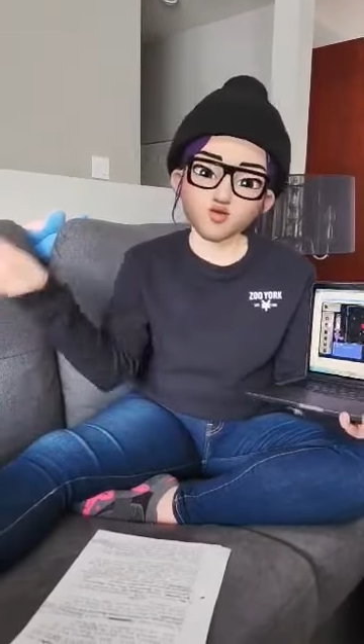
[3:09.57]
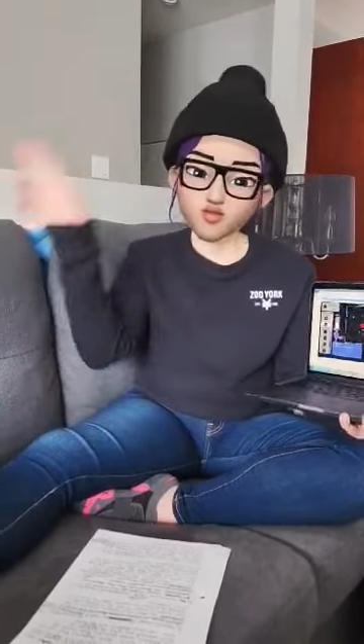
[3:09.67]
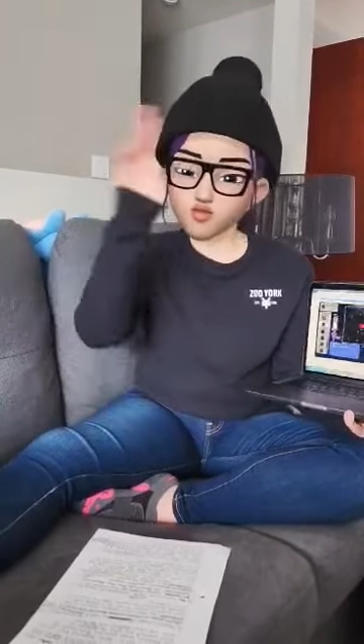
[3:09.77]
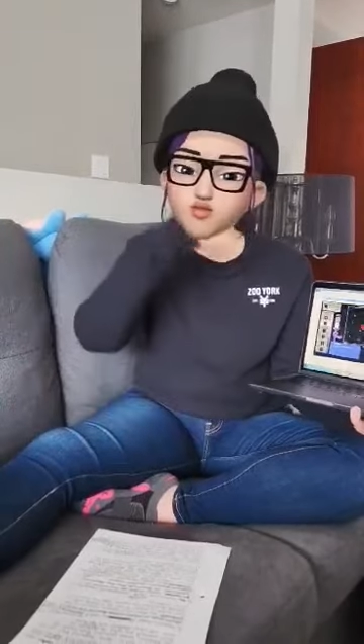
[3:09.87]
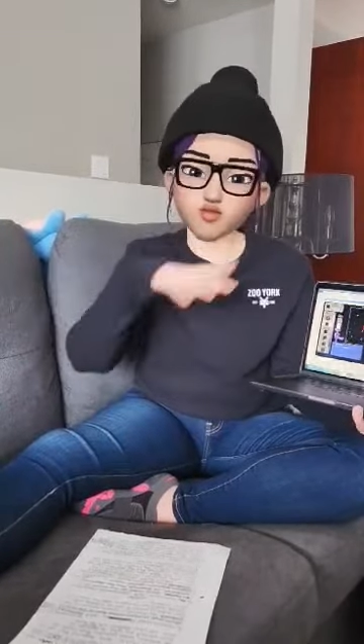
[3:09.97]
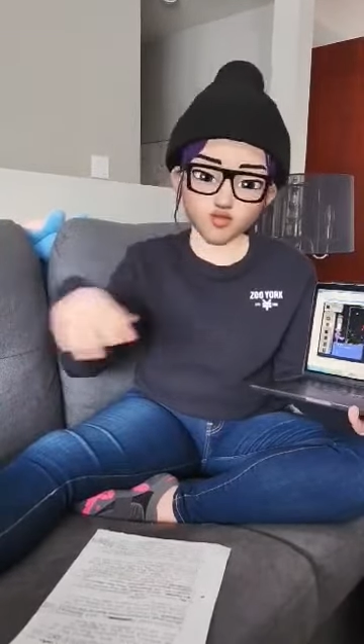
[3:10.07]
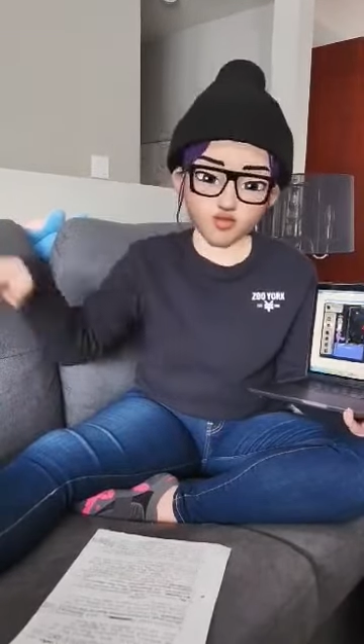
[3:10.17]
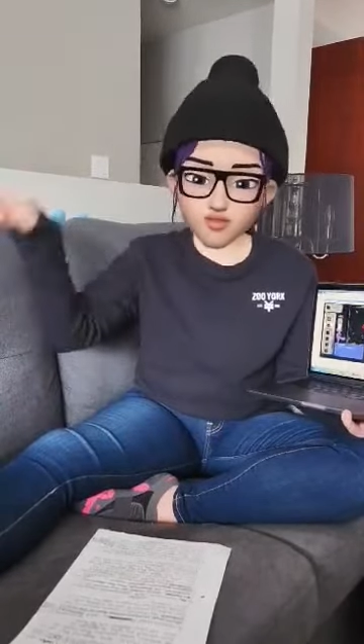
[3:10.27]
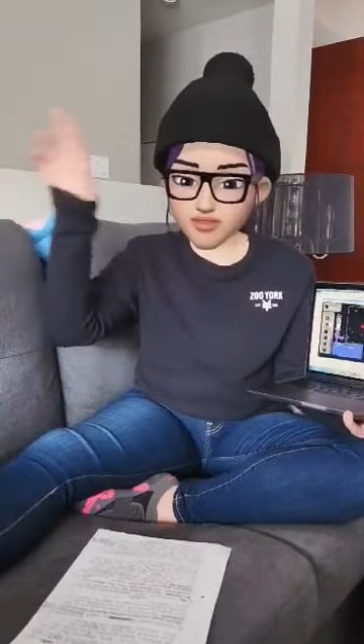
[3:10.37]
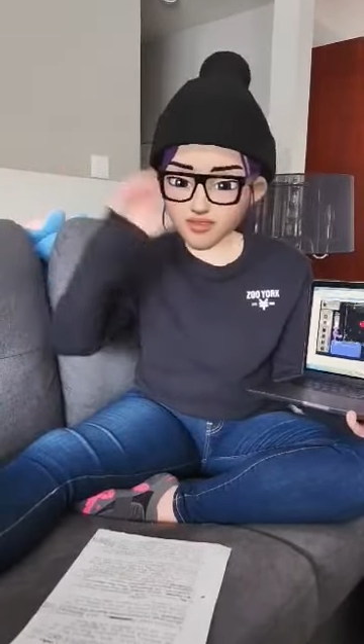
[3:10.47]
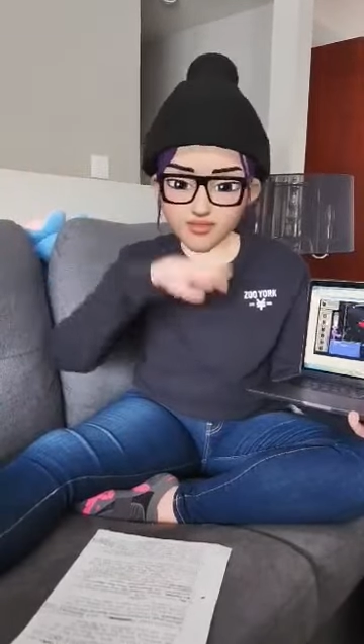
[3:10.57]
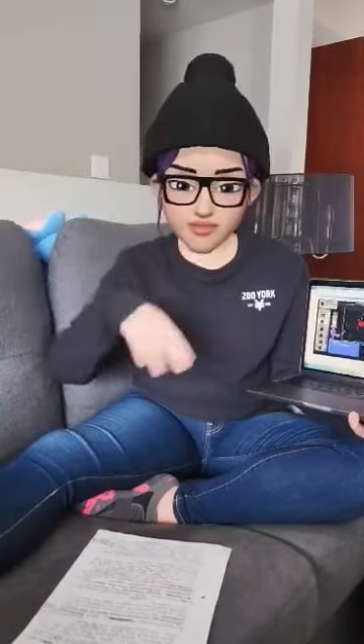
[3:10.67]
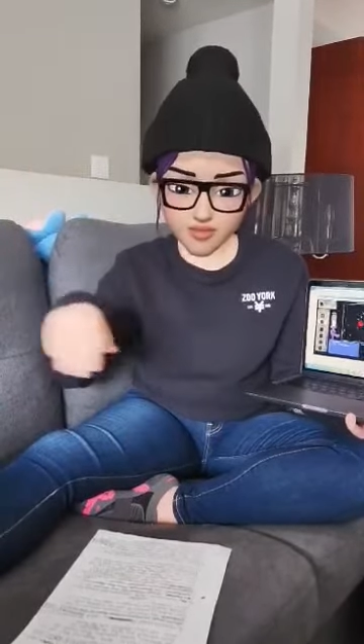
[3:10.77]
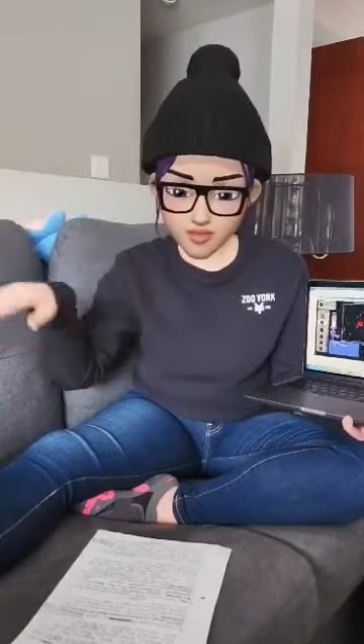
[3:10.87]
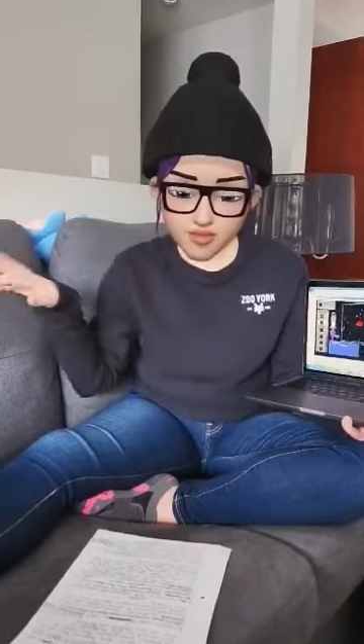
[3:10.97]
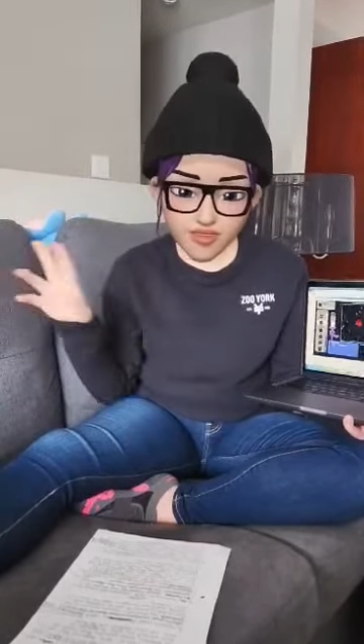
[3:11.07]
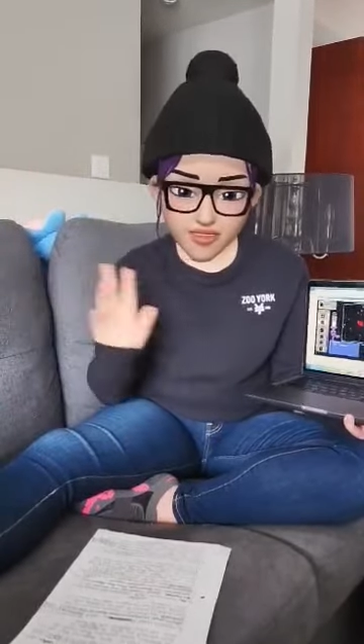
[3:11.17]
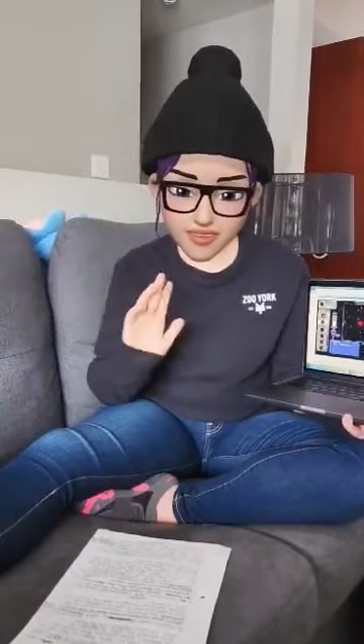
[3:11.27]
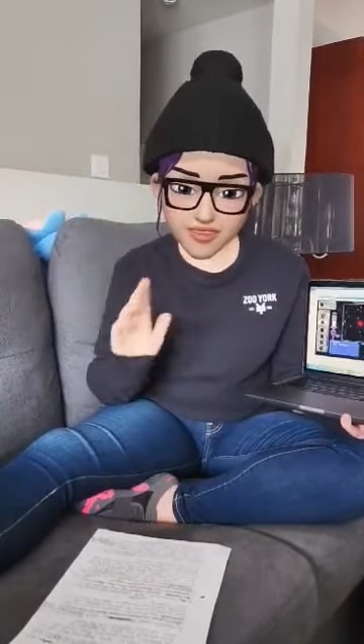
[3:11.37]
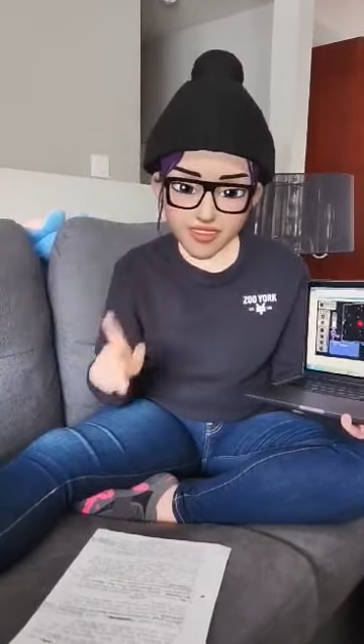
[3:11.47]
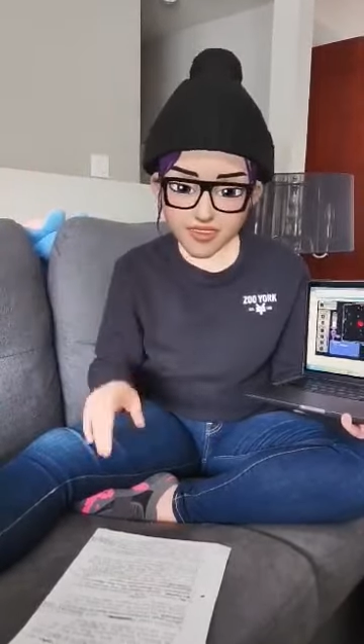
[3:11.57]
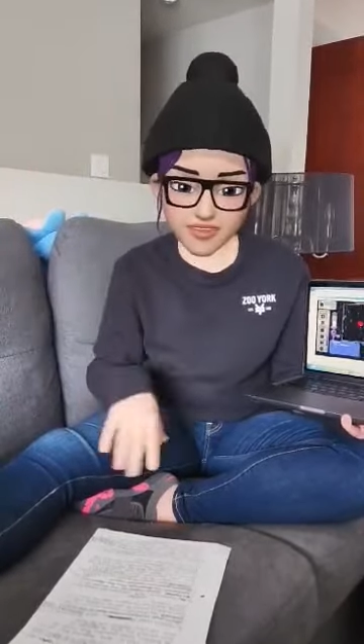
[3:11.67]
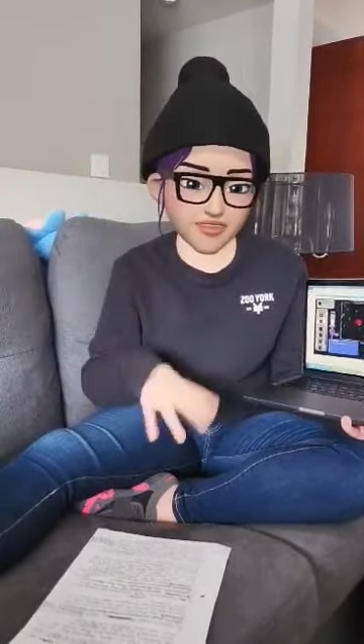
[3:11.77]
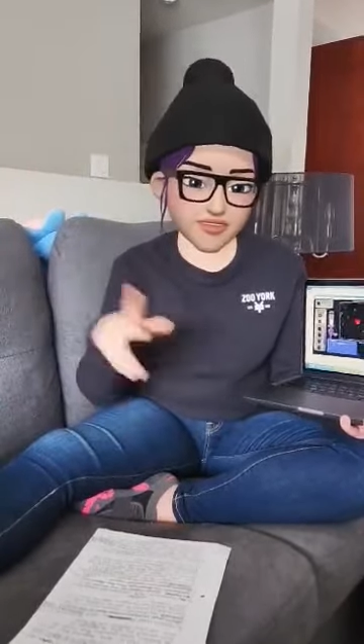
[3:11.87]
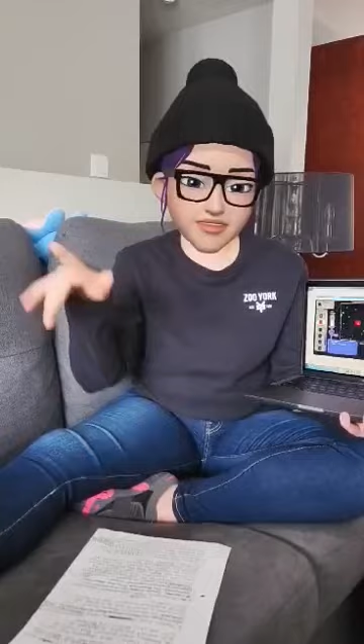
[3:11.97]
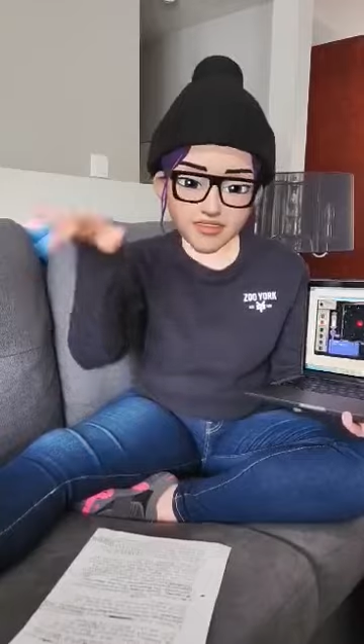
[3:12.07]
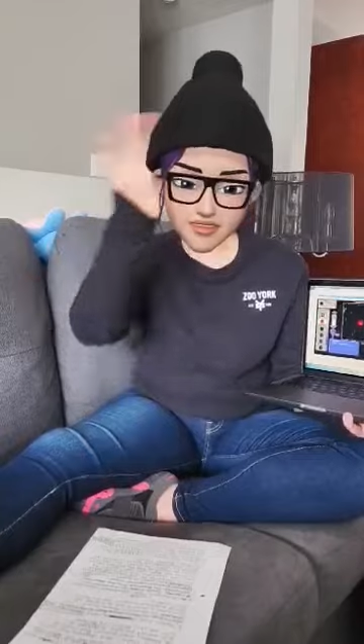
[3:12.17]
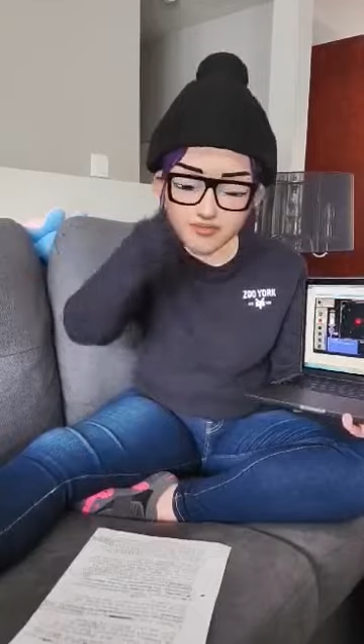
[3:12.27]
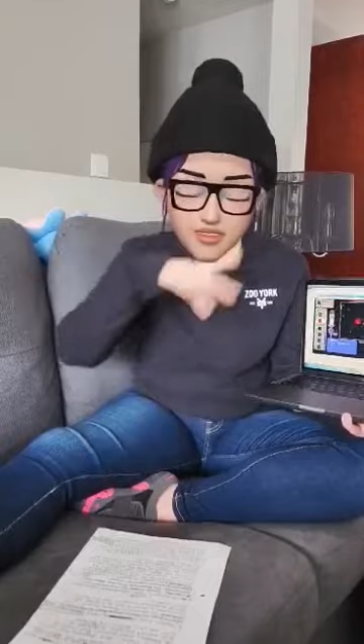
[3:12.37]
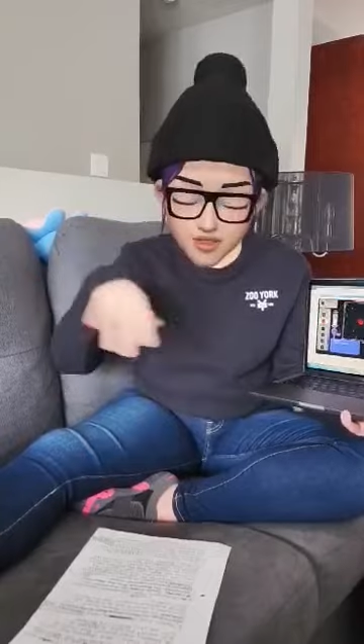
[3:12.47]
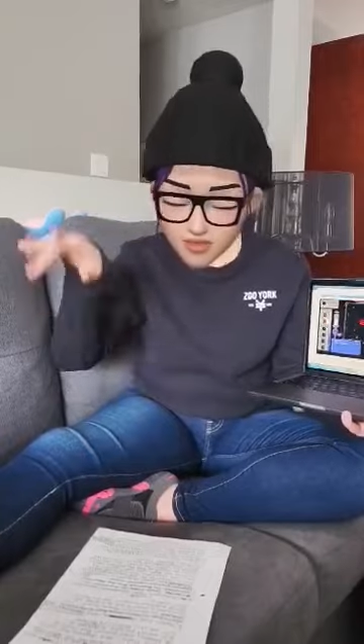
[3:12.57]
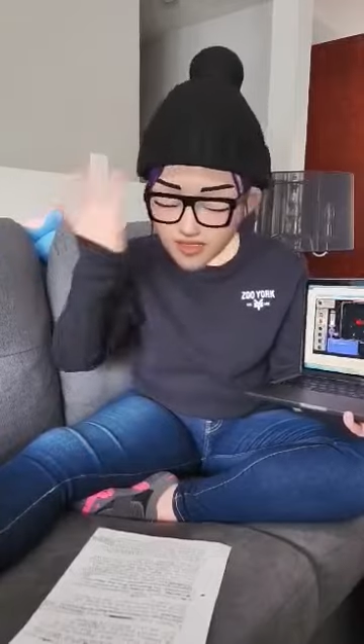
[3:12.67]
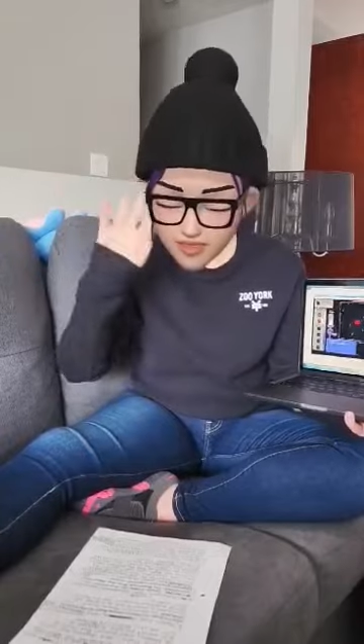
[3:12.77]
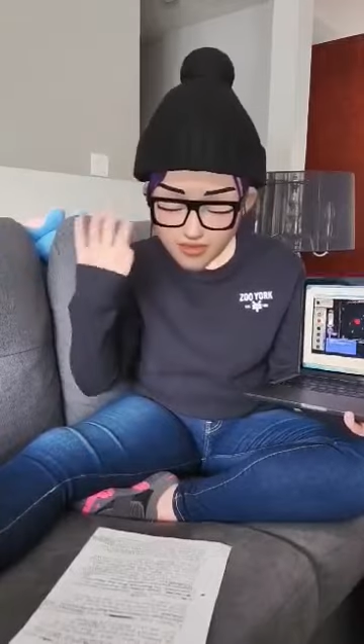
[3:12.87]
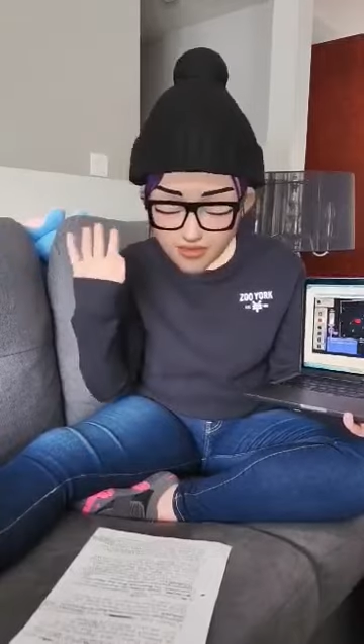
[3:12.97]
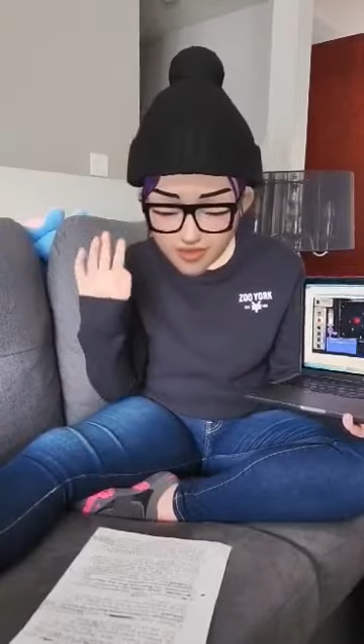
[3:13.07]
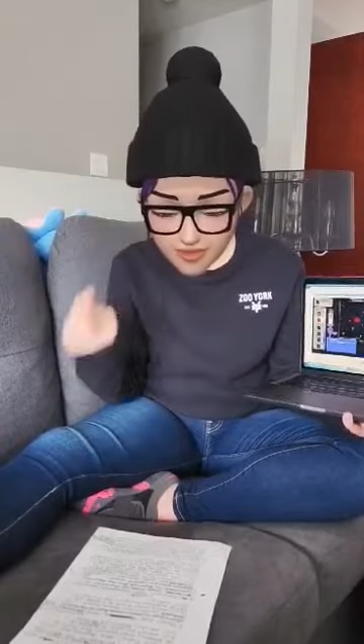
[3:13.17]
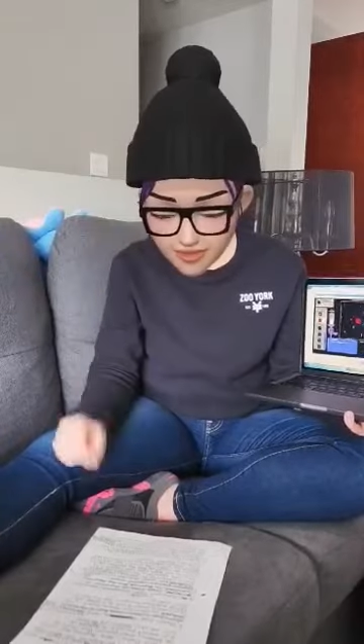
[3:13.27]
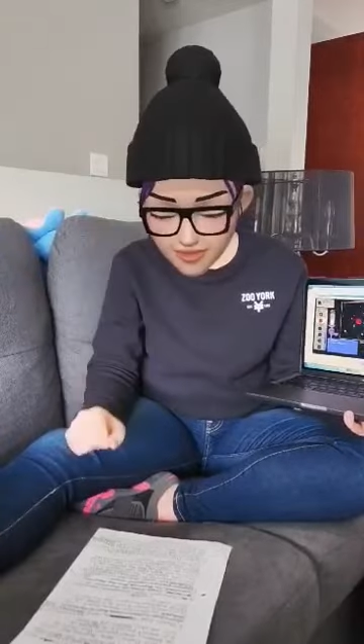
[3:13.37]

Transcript: whirled around the nucleus, kind of like a cloud hovering.